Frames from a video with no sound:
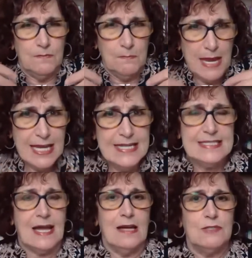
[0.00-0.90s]
Many
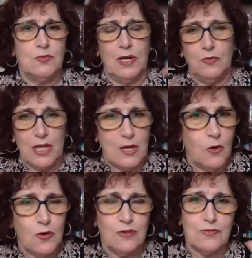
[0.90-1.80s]
times when we
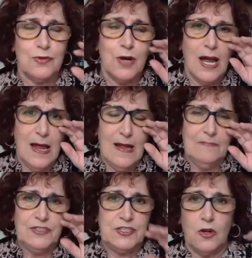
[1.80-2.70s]
go through
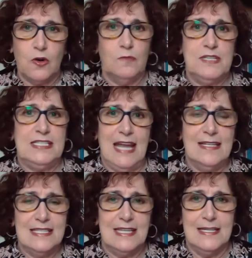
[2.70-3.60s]

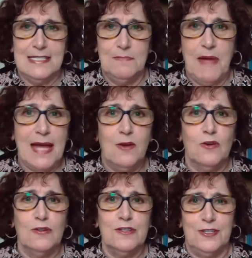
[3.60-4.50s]
circumstances,
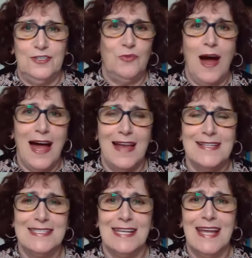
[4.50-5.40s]
battles,
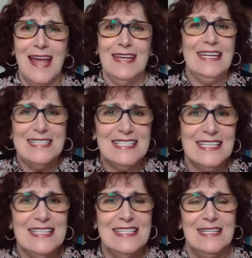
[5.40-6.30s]
trials, it's
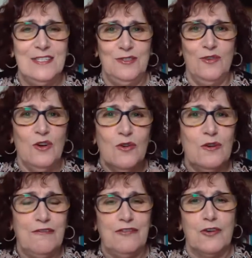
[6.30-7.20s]
easy to
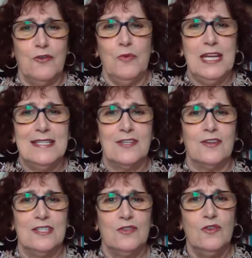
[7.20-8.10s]
look for a
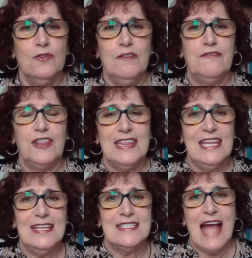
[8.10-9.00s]
reason, to look for
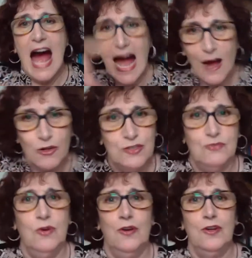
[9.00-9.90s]
things
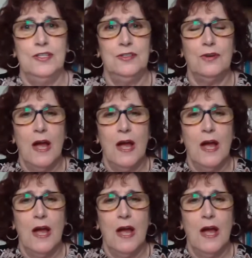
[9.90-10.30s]
outward, to,